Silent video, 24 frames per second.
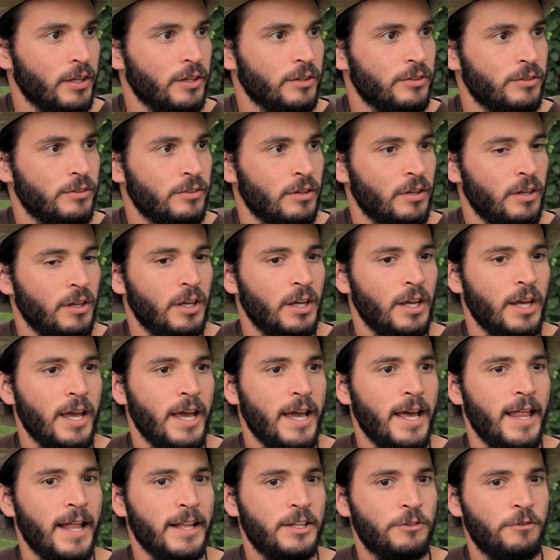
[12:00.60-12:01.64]
us.
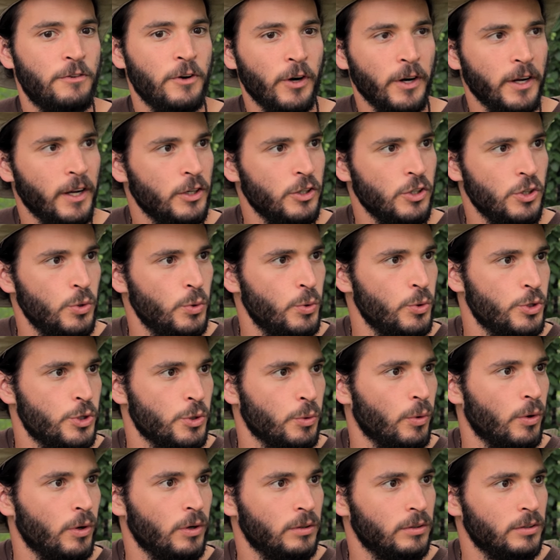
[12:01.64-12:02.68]
It's very
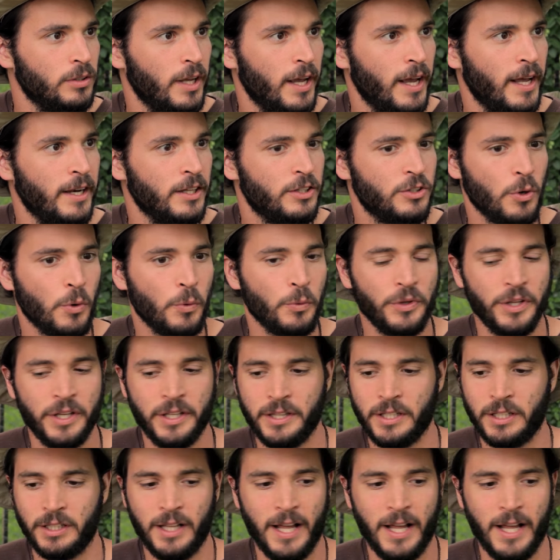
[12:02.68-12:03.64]
unusual. And it's only in the